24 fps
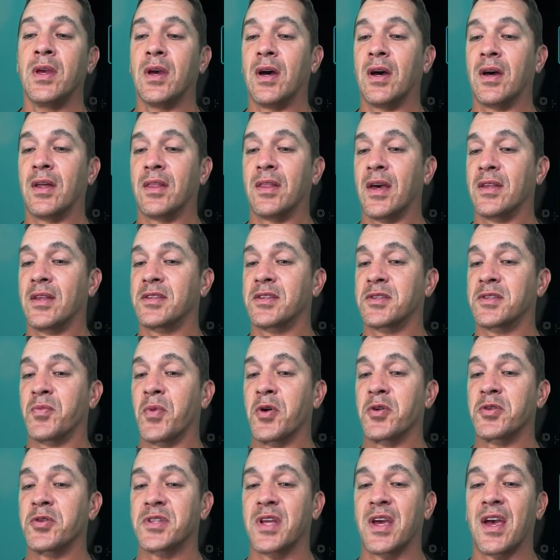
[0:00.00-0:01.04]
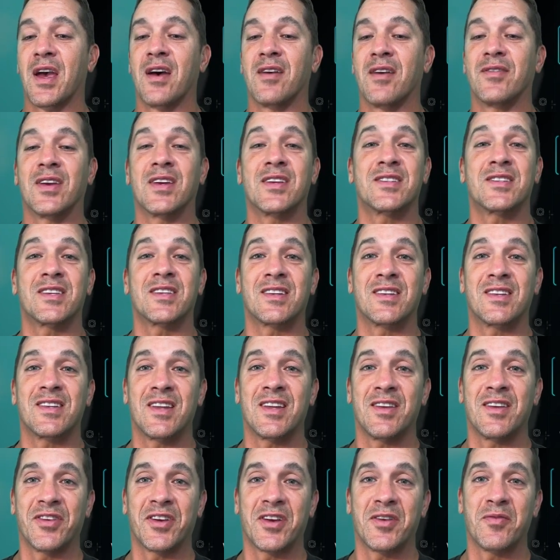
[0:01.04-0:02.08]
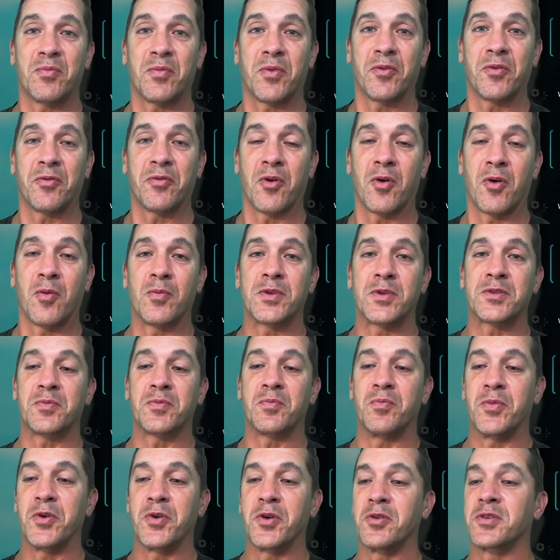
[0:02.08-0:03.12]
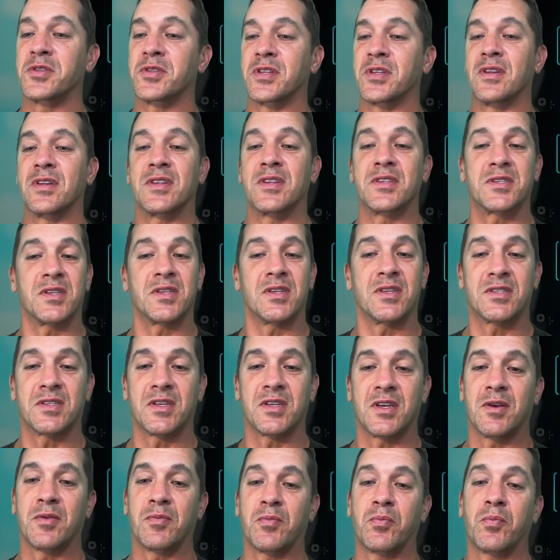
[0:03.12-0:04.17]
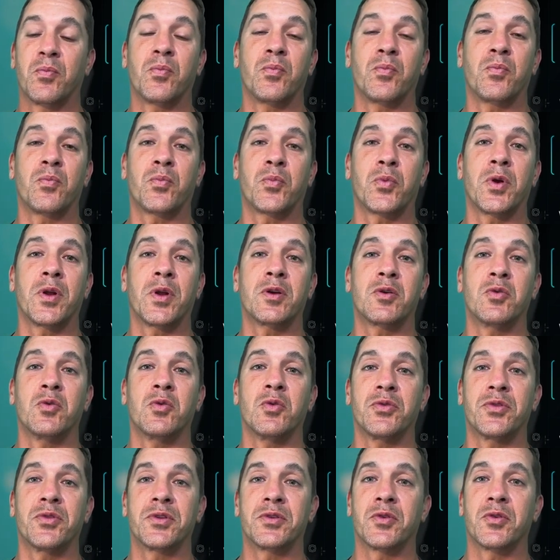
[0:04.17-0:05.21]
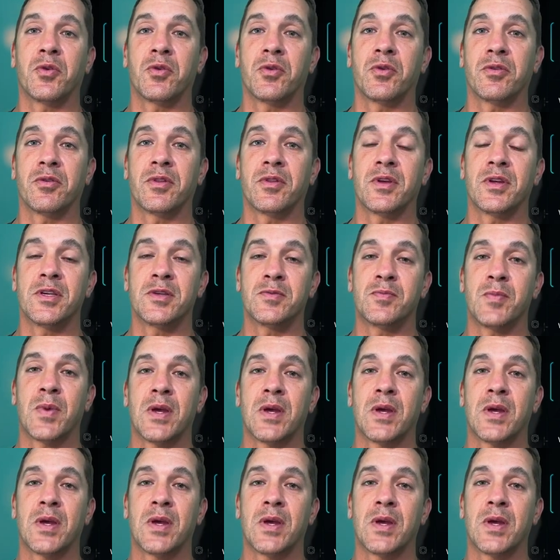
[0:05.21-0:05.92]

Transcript: Uh, that's supposed to have a significant performance boost, and it's, it's a pretty cool tutorial that he's